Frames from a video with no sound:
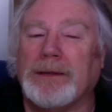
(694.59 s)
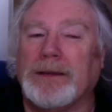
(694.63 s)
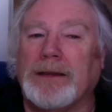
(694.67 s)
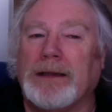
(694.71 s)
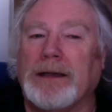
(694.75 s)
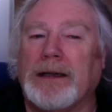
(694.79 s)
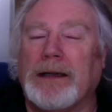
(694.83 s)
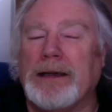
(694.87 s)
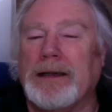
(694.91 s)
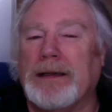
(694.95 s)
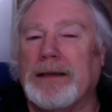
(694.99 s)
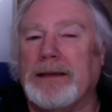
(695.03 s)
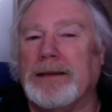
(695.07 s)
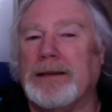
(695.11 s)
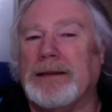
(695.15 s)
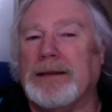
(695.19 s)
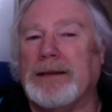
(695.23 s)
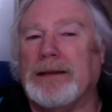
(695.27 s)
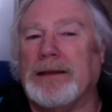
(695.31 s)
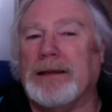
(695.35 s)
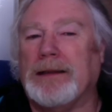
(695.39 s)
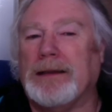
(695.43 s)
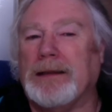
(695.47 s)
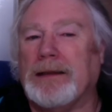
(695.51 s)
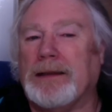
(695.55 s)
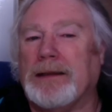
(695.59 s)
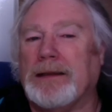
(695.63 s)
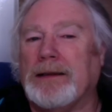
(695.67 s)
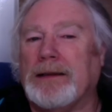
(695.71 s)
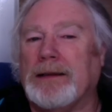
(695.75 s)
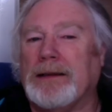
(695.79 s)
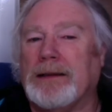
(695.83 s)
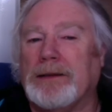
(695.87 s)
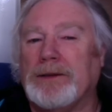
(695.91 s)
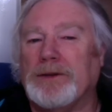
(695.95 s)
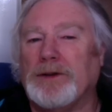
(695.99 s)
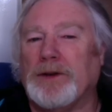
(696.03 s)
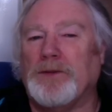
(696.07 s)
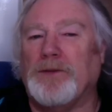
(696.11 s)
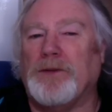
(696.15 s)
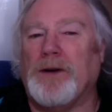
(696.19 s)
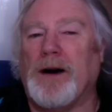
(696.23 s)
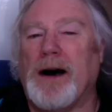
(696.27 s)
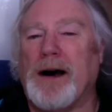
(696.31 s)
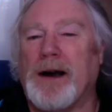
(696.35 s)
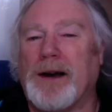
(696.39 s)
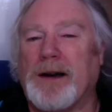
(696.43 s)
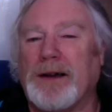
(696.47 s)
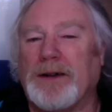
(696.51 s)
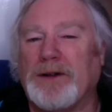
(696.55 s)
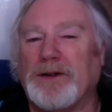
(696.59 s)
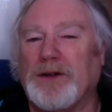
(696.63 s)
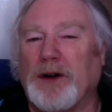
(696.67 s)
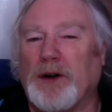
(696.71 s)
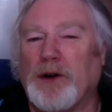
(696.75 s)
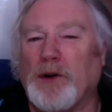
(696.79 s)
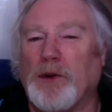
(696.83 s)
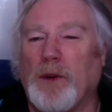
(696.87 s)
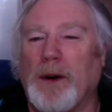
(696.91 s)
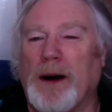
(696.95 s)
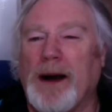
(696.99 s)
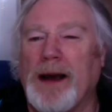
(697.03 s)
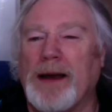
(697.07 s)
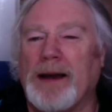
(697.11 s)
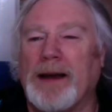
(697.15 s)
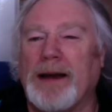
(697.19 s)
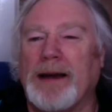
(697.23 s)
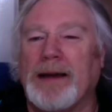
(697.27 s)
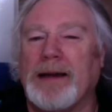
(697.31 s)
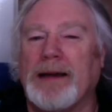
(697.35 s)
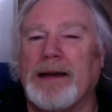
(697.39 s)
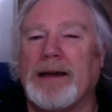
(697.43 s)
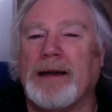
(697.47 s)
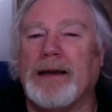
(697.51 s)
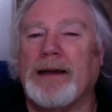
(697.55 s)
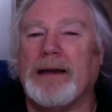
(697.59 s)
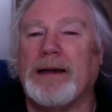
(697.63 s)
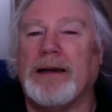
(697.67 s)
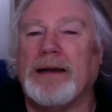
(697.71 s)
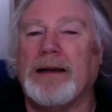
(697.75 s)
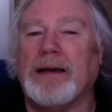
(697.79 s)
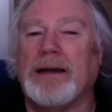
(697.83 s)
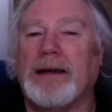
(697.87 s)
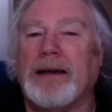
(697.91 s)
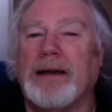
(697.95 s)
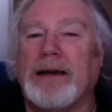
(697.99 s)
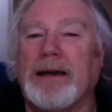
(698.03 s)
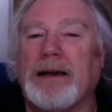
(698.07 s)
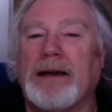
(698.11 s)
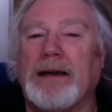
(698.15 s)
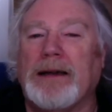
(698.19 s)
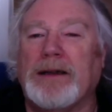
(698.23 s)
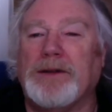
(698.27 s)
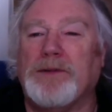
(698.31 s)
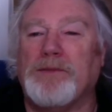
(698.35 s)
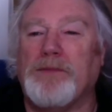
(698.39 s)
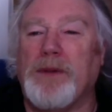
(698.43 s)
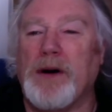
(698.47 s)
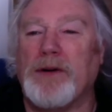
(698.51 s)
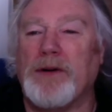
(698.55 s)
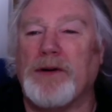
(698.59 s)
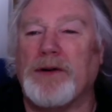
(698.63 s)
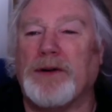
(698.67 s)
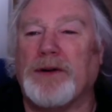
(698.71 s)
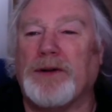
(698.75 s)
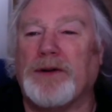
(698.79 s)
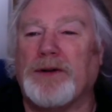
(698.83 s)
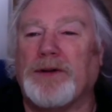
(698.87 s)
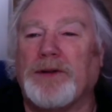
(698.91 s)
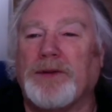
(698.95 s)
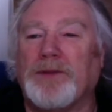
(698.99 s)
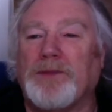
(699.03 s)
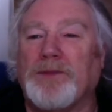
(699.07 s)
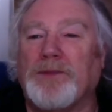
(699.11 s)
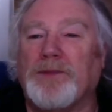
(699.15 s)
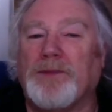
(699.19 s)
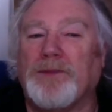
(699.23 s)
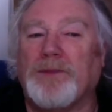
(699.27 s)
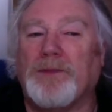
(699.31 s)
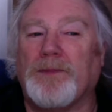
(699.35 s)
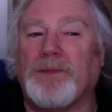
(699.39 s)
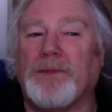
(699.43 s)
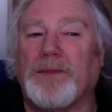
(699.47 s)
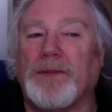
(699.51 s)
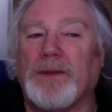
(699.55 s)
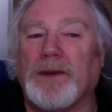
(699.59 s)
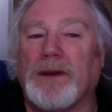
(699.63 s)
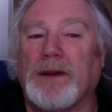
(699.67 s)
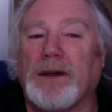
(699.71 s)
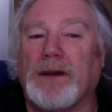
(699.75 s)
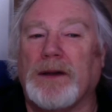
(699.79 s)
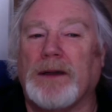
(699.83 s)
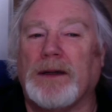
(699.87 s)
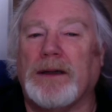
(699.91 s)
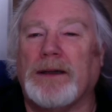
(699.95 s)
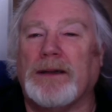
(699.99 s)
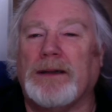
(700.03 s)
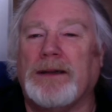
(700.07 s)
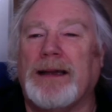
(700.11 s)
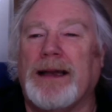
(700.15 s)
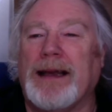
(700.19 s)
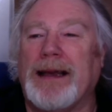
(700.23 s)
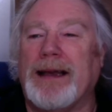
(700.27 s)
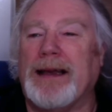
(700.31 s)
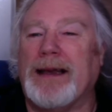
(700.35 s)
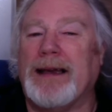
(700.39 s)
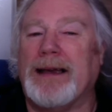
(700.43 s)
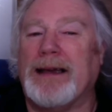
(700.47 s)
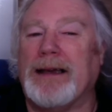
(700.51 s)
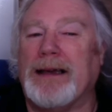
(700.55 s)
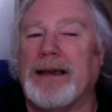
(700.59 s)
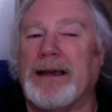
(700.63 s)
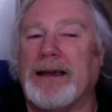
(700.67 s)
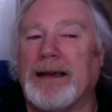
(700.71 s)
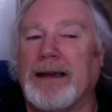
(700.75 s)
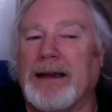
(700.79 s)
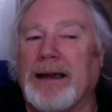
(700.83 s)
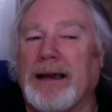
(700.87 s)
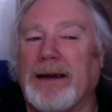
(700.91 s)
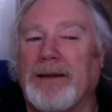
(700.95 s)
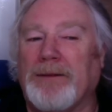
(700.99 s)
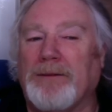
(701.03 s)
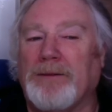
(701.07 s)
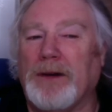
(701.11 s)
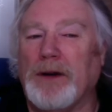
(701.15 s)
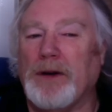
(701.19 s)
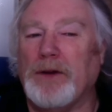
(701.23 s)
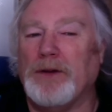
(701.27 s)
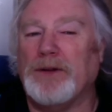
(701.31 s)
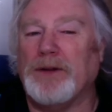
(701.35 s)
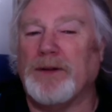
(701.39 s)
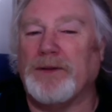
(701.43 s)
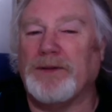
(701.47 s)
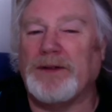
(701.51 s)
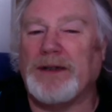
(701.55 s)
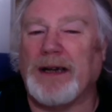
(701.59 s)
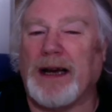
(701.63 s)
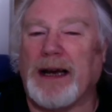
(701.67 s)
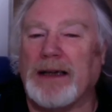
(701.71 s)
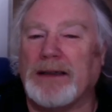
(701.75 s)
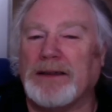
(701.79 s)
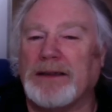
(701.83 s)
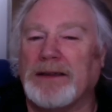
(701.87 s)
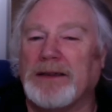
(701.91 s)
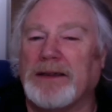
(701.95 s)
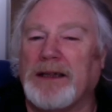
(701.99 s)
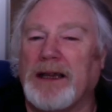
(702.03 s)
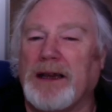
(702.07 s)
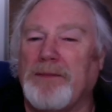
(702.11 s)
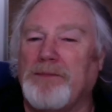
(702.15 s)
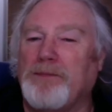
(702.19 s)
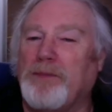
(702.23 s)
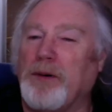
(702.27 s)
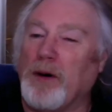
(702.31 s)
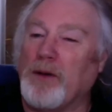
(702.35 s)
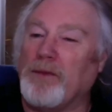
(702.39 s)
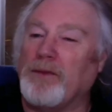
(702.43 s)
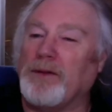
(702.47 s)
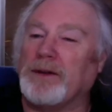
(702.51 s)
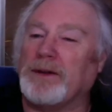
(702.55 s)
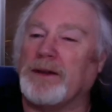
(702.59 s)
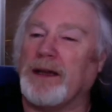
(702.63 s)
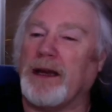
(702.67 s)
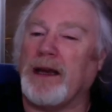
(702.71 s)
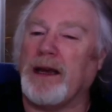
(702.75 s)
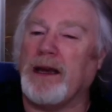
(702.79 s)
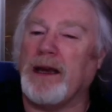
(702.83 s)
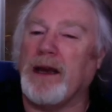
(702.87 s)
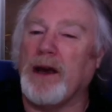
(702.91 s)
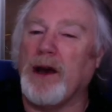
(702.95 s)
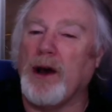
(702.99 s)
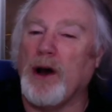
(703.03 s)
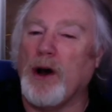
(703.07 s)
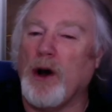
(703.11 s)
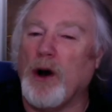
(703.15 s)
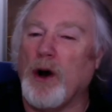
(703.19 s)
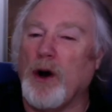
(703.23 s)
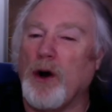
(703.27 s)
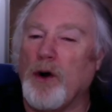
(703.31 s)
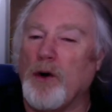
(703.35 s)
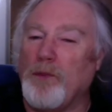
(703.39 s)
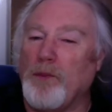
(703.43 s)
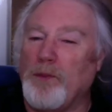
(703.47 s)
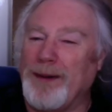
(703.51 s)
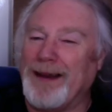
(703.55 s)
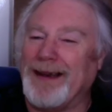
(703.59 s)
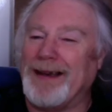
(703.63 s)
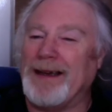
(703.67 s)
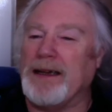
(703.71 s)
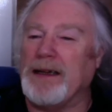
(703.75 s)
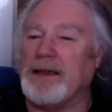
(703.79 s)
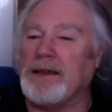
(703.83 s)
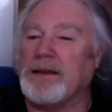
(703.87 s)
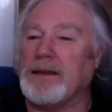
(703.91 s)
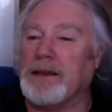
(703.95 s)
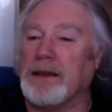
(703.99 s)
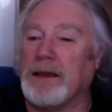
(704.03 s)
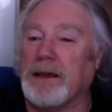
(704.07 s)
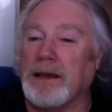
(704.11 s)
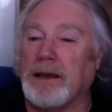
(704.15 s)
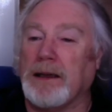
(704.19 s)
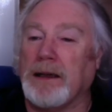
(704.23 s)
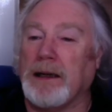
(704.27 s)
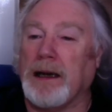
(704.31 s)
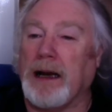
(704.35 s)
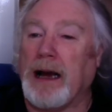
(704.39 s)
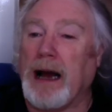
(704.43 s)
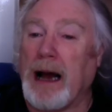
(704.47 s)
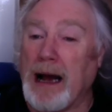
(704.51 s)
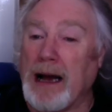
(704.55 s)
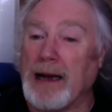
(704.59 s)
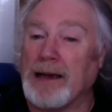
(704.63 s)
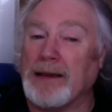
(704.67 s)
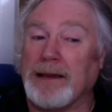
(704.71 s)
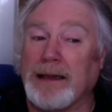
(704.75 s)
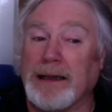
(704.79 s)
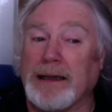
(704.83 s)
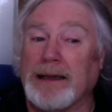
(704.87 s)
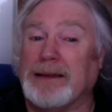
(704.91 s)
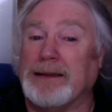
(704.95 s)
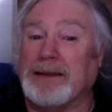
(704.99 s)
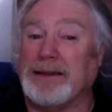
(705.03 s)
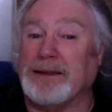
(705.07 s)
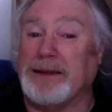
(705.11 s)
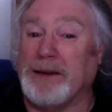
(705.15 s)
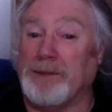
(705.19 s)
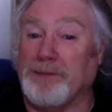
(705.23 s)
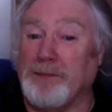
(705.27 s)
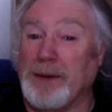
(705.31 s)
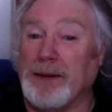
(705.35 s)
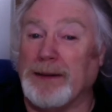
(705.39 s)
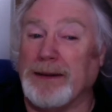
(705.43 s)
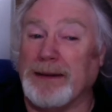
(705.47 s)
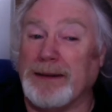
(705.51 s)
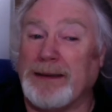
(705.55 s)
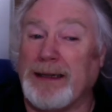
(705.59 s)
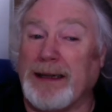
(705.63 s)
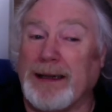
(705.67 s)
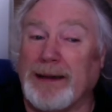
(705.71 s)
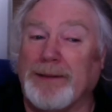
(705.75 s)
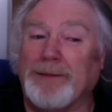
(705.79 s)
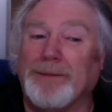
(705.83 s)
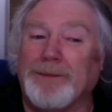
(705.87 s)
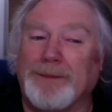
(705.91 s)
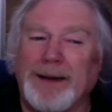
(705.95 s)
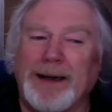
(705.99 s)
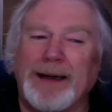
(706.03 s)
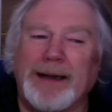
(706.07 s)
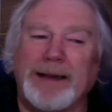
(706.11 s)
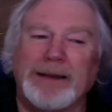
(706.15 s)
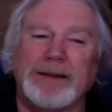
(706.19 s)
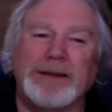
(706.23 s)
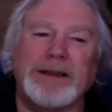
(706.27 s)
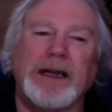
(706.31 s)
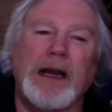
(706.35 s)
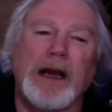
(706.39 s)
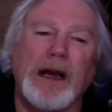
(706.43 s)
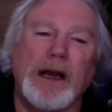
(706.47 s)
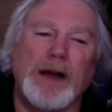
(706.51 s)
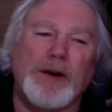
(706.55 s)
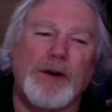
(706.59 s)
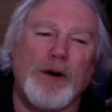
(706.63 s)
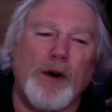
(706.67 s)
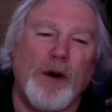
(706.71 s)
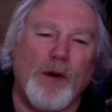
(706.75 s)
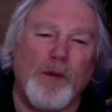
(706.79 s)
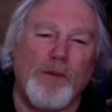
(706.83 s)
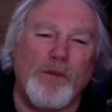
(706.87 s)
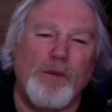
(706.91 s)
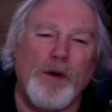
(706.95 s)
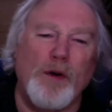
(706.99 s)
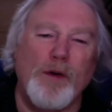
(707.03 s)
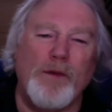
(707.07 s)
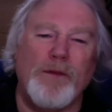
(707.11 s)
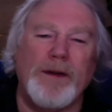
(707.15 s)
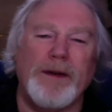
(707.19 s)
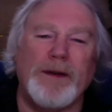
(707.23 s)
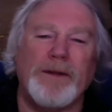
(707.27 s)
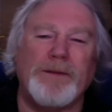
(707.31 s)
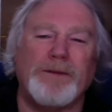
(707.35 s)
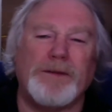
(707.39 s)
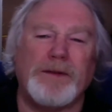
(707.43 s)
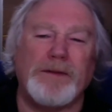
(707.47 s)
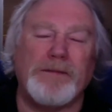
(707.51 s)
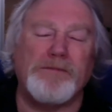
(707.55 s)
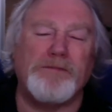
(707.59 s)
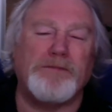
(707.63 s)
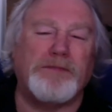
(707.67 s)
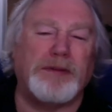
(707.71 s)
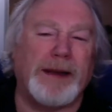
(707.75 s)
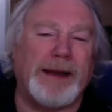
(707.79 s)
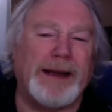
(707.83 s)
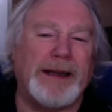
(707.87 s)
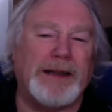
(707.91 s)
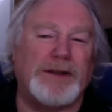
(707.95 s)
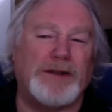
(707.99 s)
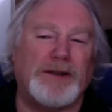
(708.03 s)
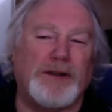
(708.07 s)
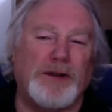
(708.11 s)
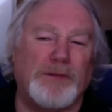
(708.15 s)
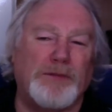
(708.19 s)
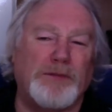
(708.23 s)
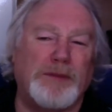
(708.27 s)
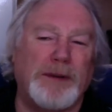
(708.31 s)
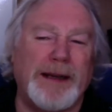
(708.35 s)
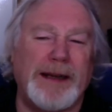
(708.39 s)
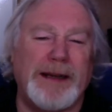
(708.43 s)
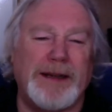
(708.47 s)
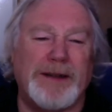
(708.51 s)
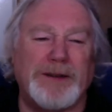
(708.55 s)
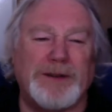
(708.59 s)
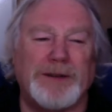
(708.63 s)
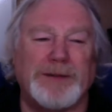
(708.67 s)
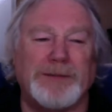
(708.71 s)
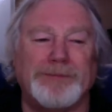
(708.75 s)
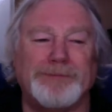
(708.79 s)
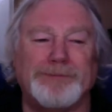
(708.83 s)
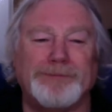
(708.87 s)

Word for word: in so far as requiring his monks taking vows of chastity, poverty, obedience and stability, that is, not moving from place to place